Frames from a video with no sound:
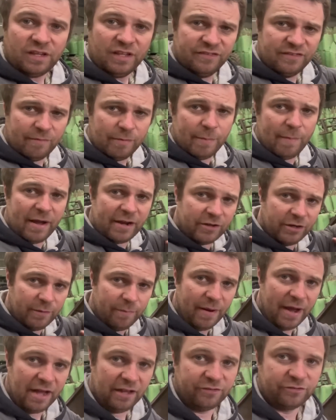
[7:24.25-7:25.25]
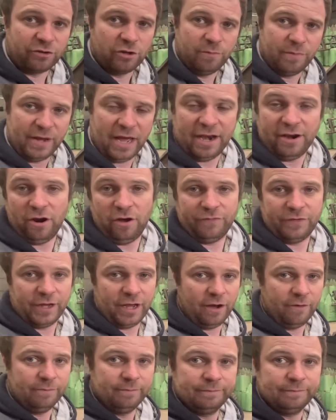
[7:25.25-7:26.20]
Tip it back on the pile, scoop again, and off you go.